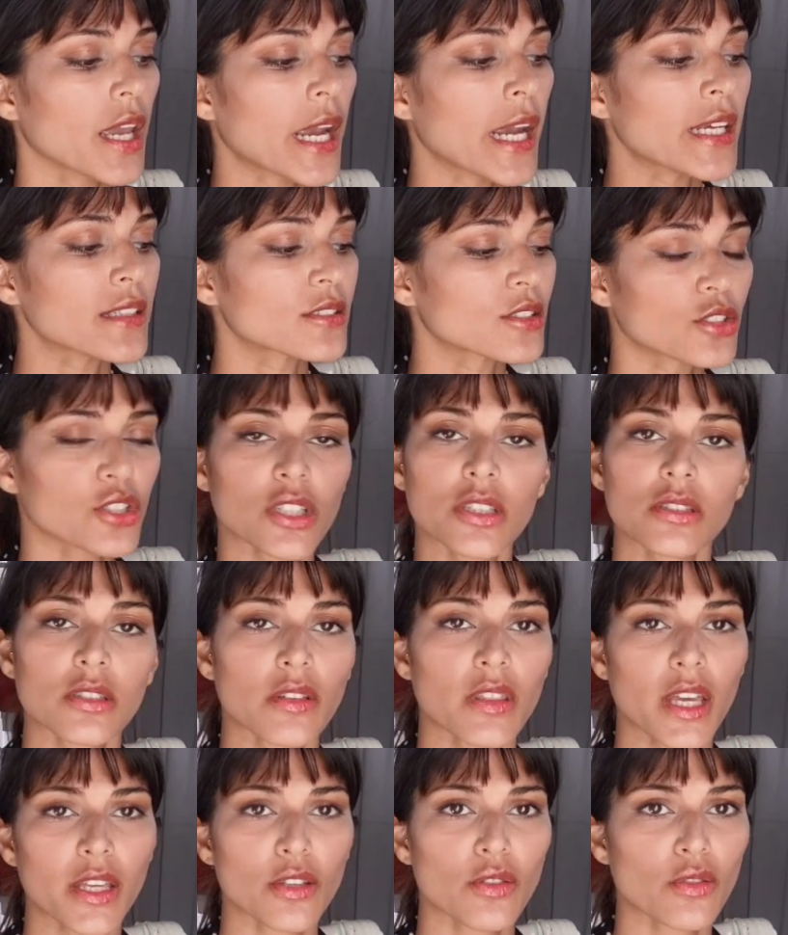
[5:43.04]
It's just
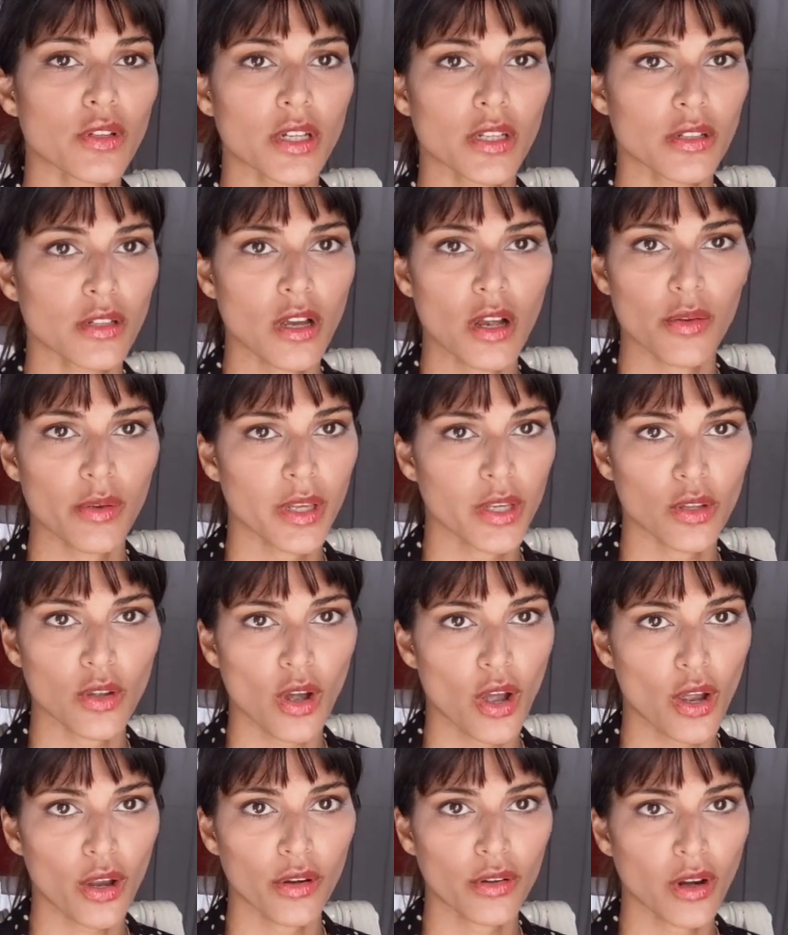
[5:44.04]
so that you can know in
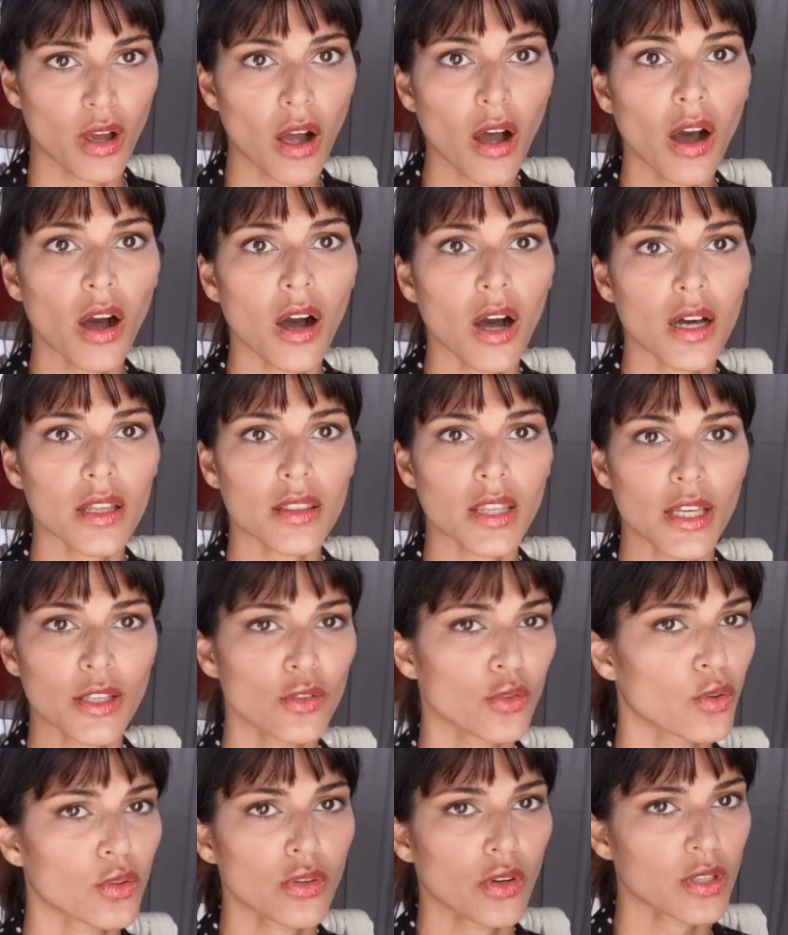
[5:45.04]
your own heart that
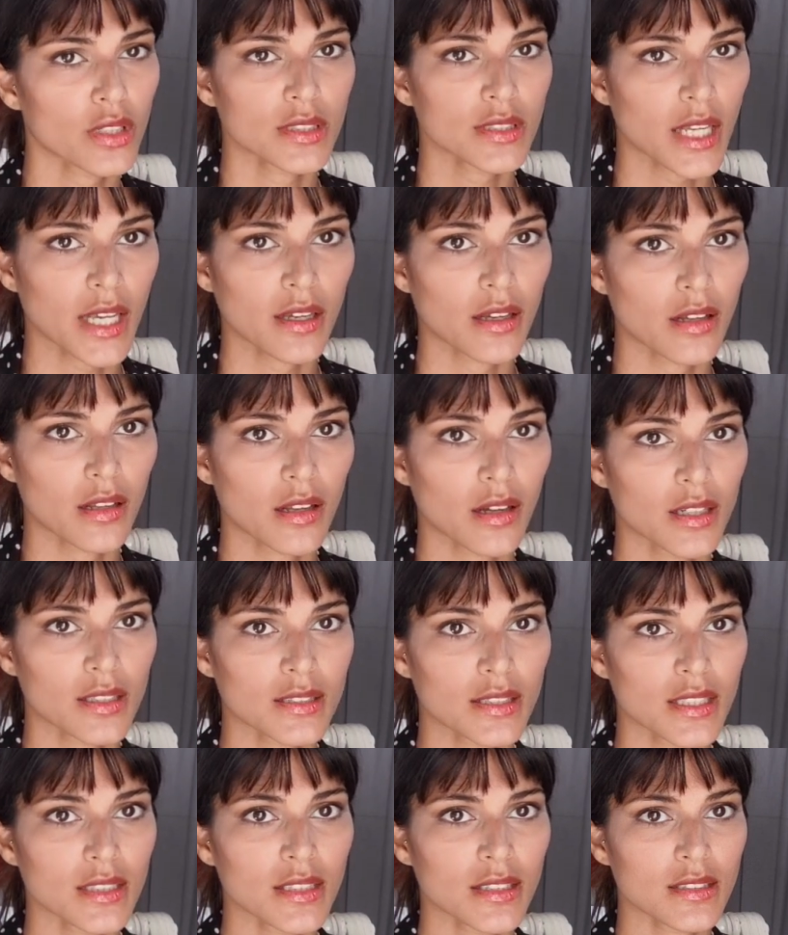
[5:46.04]
you're not a
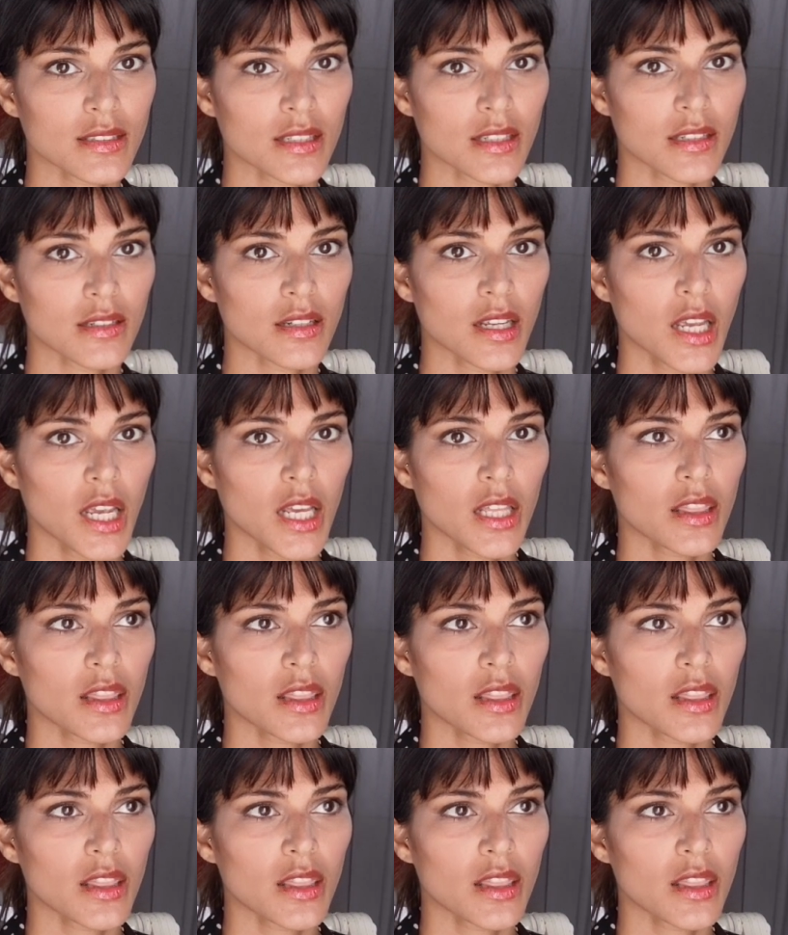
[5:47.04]
second-class citizen,